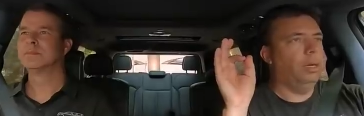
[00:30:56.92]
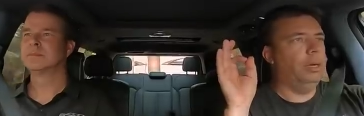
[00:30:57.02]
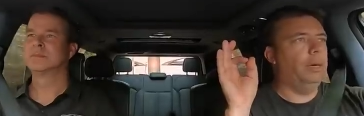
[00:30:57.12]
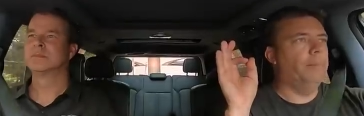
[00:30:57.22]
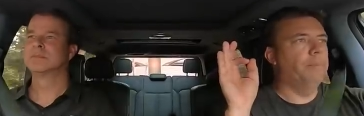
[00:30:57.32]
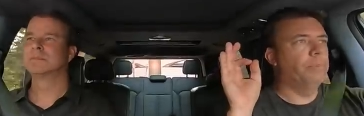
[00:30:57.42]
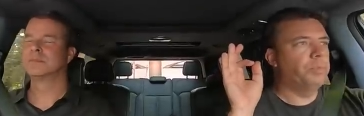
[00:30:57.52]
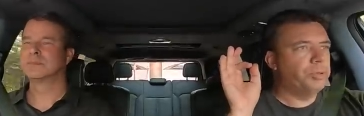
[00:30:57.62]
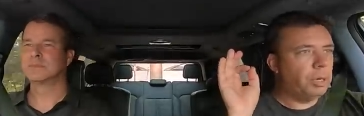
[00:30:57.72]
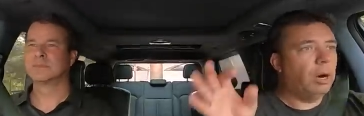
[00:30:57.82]
Speaker 1: Um,
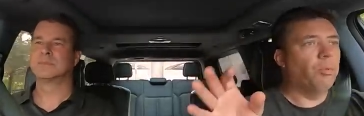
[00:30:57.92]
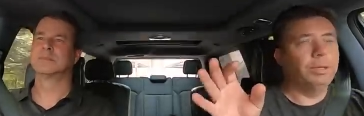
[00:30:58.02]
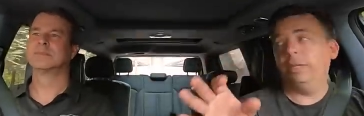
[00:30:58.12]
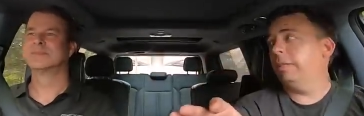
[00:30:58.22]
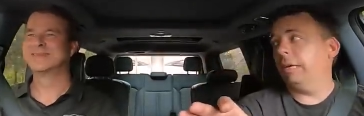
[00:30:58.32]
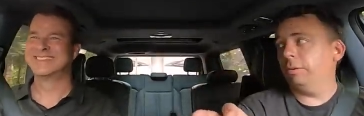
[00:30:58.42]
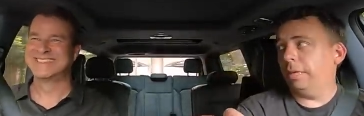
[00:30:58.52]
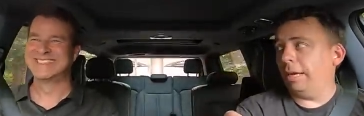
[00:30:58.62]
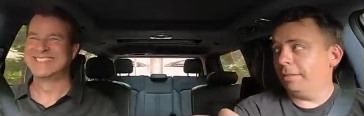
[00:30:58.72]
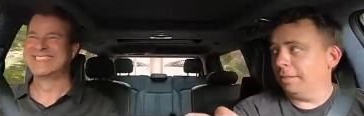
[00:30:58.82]
sorry, we did
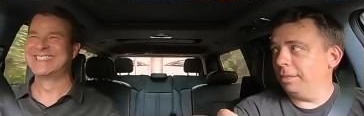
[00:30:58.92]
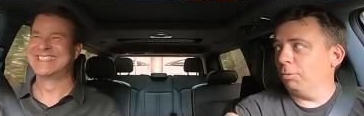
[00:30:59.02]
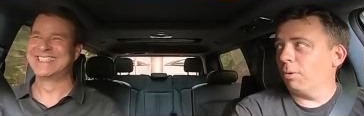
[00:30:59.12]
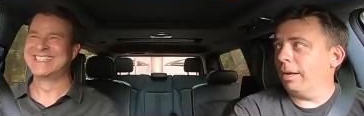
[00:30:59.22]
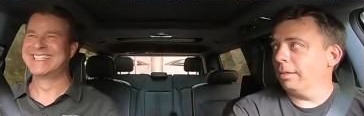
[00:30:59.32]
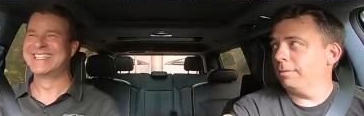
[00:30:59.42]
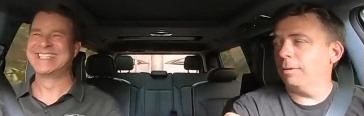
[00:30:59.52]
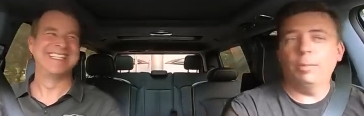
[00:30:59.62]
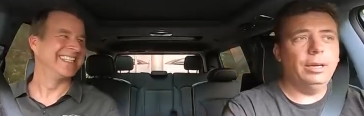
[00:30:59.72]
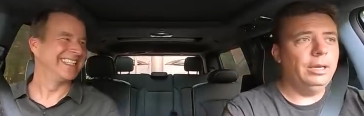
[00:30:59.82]
take the Wrangler
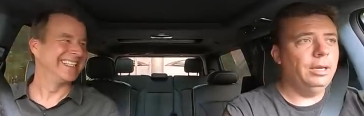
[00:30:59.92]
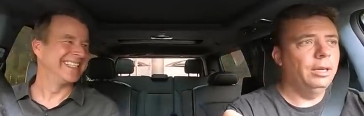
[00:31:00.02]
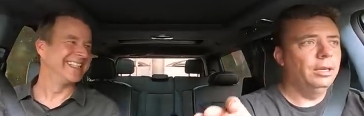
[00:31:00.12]
four by E